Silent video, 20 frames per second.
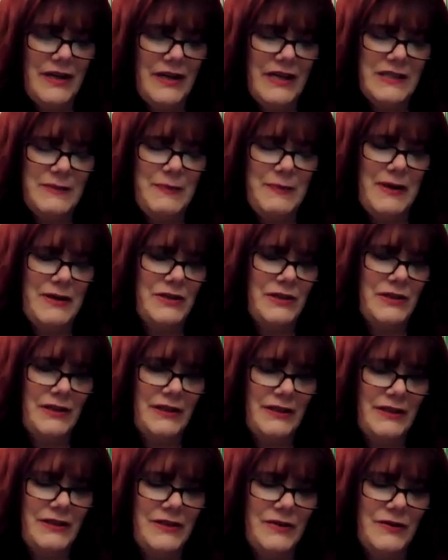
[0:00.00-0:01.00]

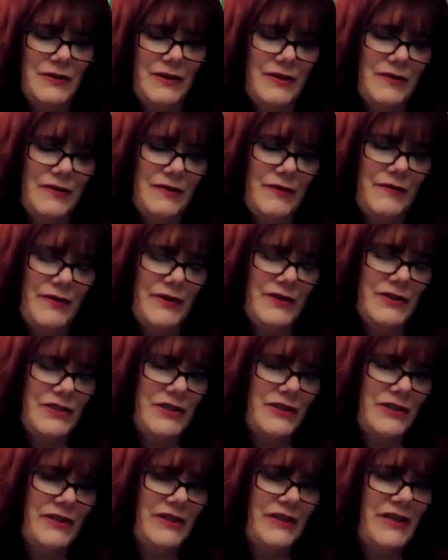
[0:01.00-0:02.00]
especially during the
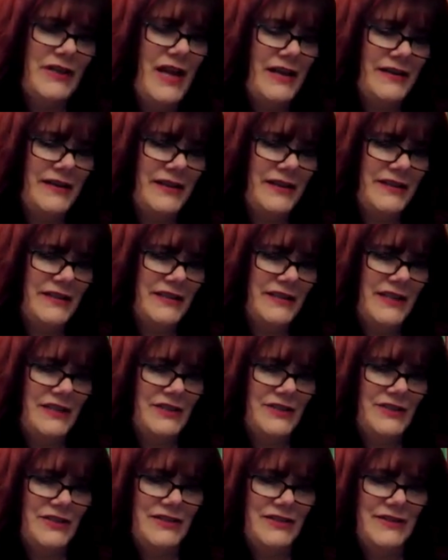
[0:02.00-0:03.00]
revision editing
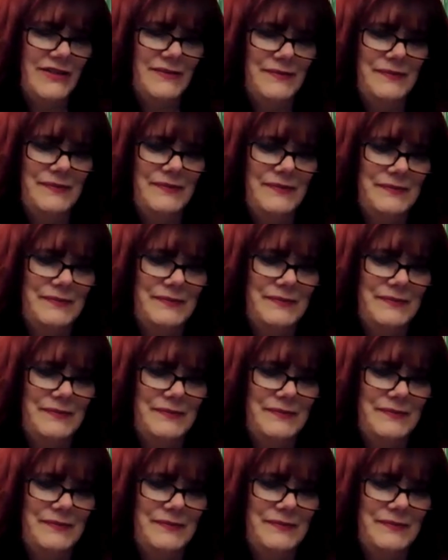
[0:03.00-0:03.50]
stages?